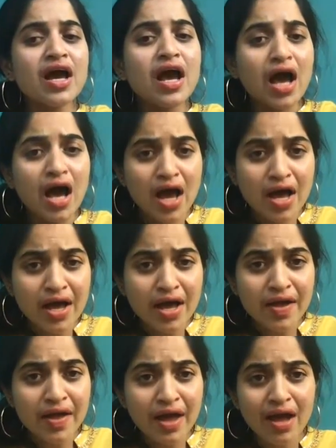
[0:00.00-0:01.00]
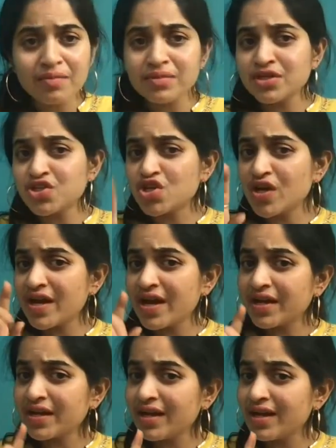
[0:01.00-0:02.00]
I am a
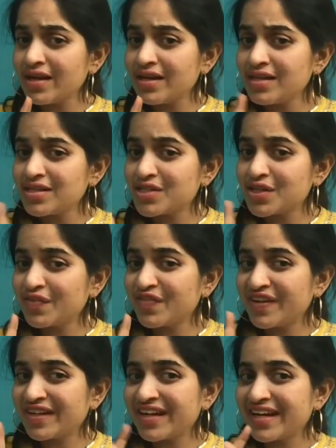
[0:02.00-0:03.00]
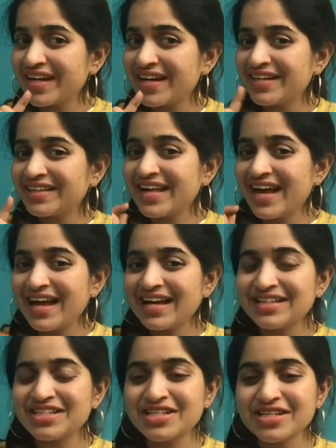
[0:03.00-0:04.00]
triangle, don't forget
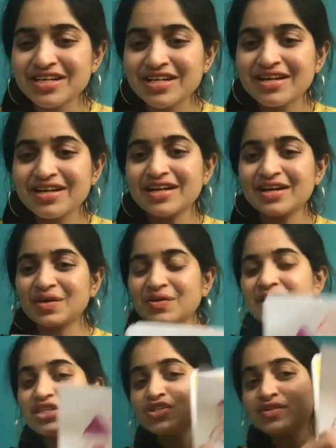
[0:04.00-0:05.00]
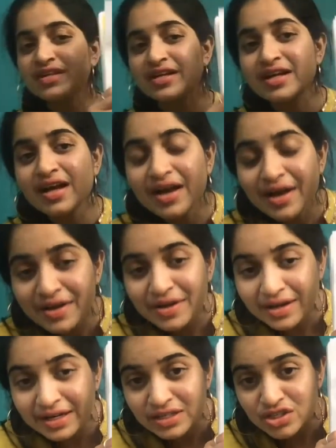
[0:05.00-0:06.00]
that. Okay, children, here
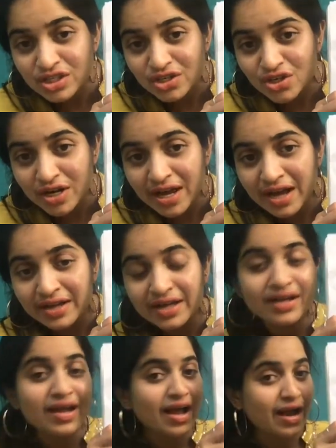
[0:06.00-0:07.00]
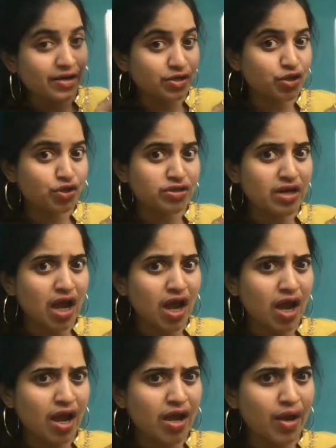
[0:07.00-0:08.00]
it's a triangle, and you should
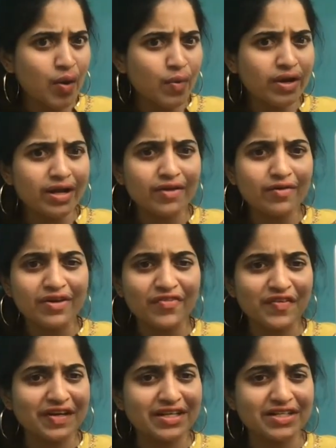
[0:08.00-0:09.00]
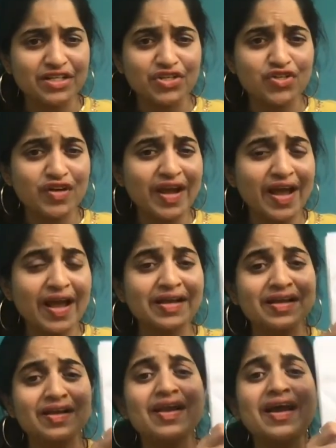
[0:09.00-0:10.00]
never ever forget a
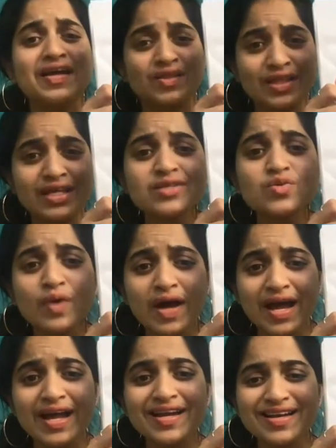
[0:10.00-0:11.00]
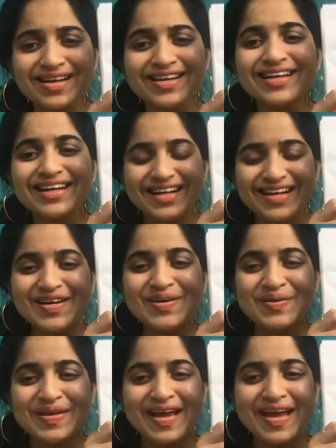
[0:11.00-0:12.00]
triangle like this one.
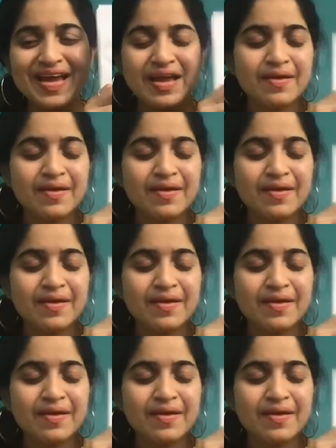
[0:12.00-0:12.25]
Okay?